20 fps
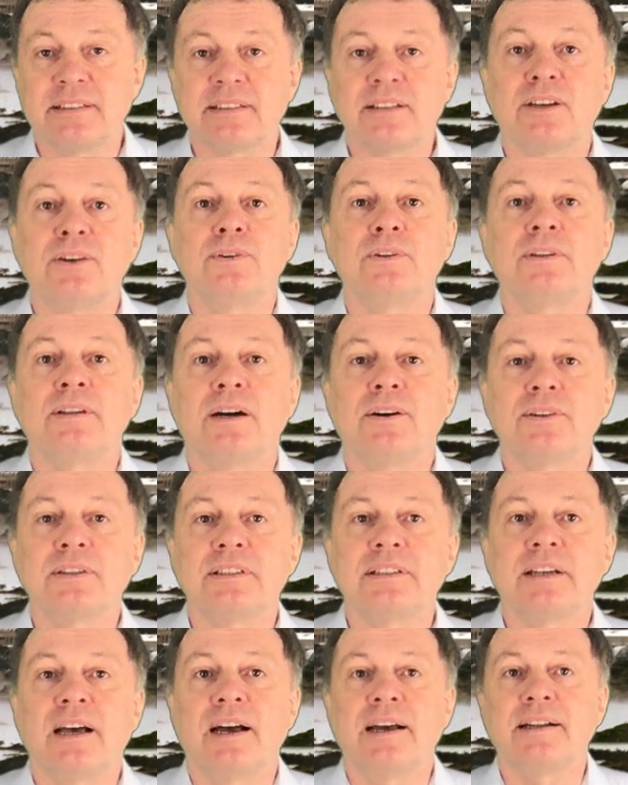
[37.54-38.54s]
cold
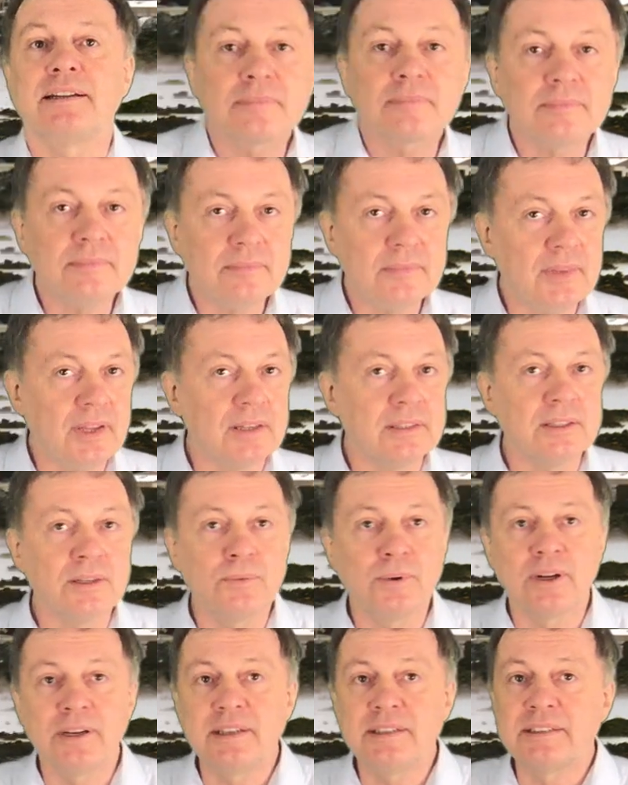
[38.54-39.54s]
outside. So
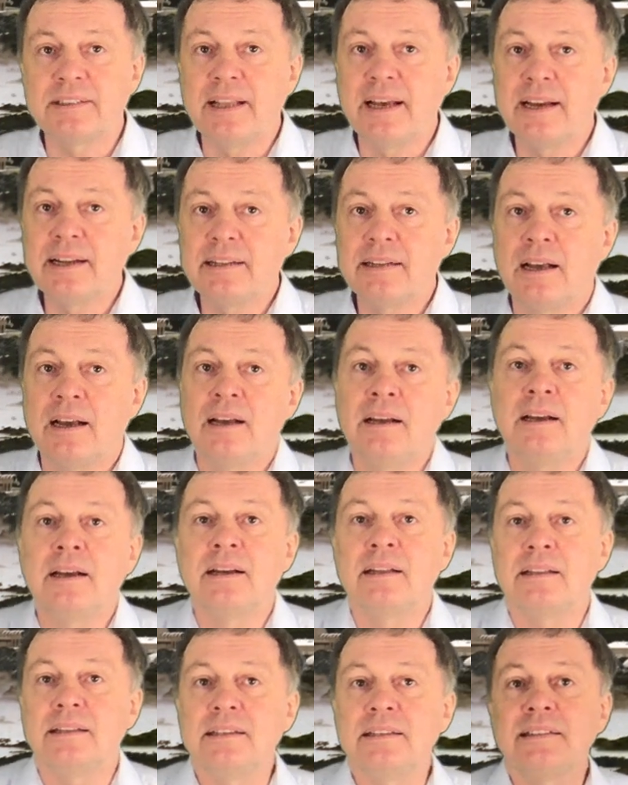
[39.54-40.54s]
what is that?
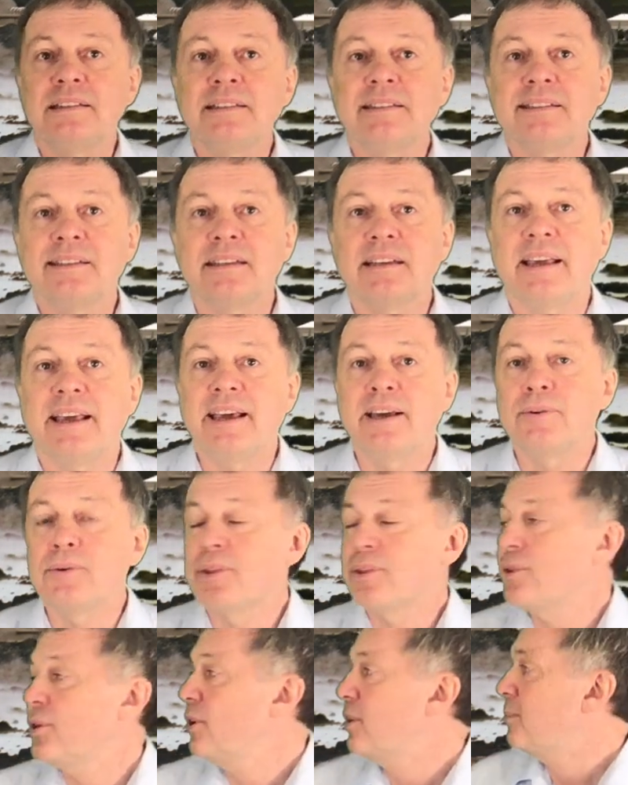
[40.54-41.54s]
This is a
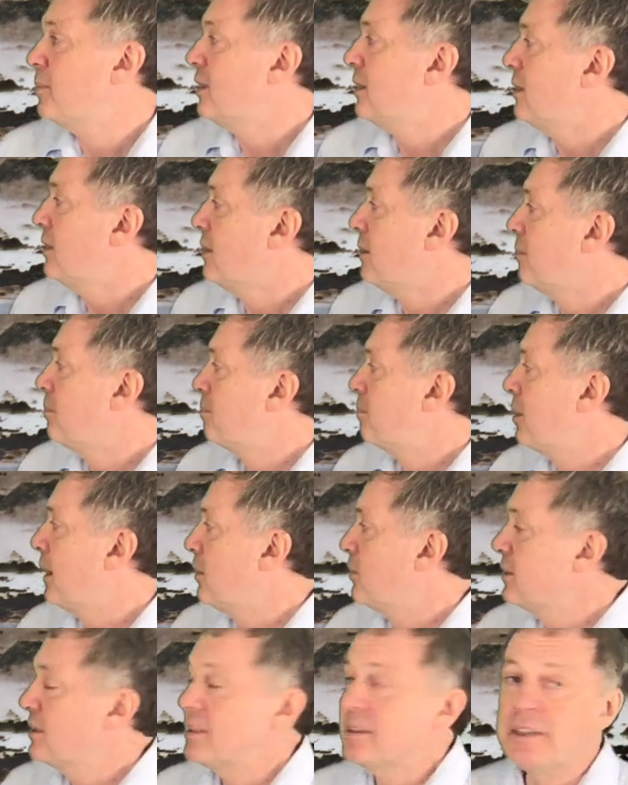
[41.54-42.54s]
geothermal
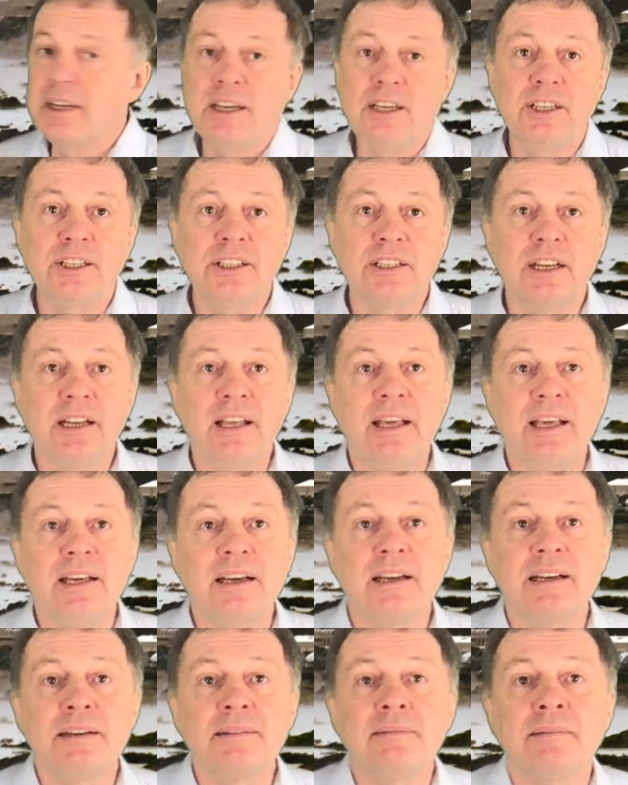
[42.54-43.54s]
power station
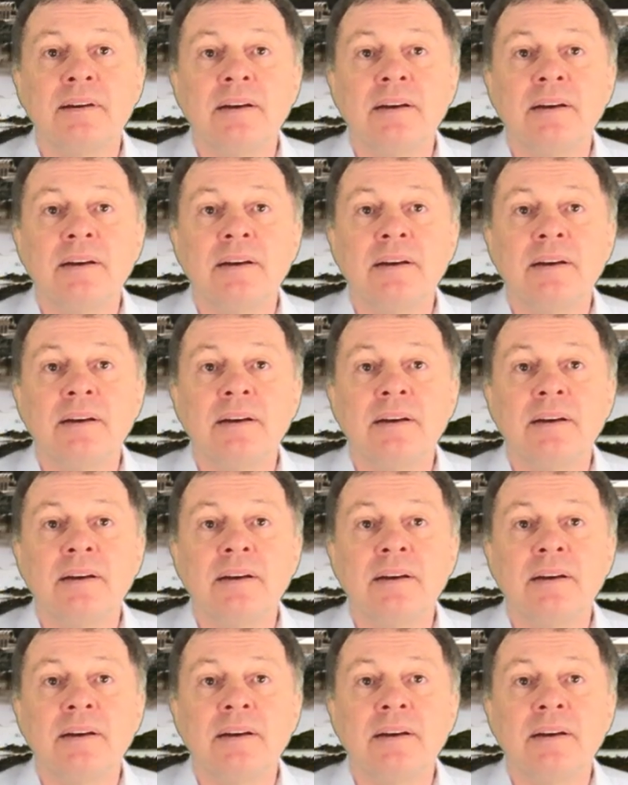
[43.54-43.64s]
here.